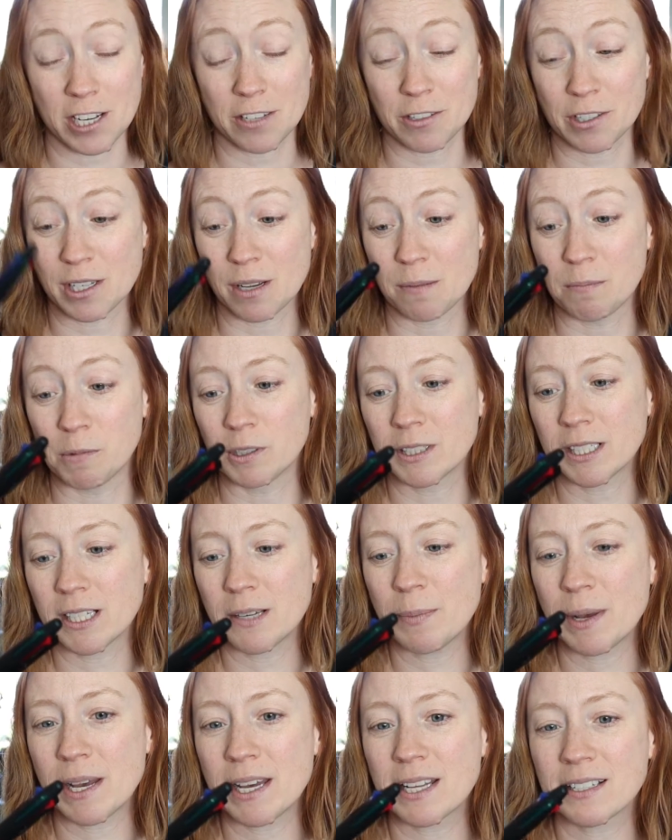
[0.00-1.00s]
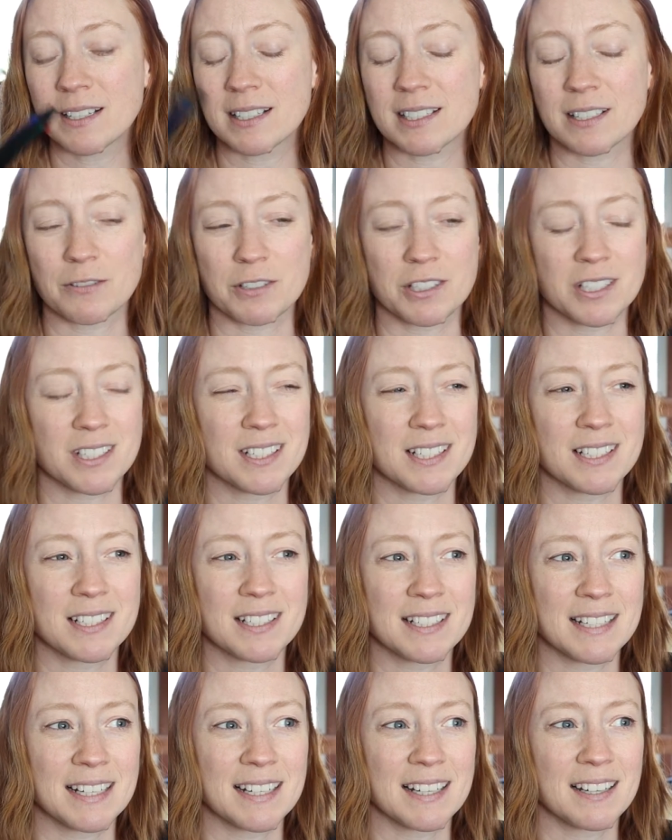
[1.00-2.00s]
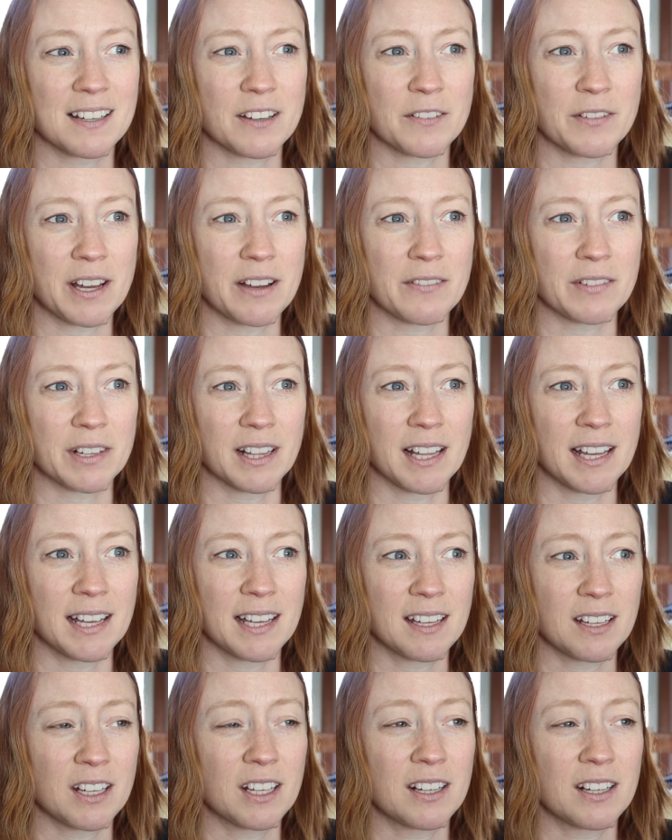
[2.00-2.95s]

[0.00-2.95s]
using a multi-pen because I was just sick of having like,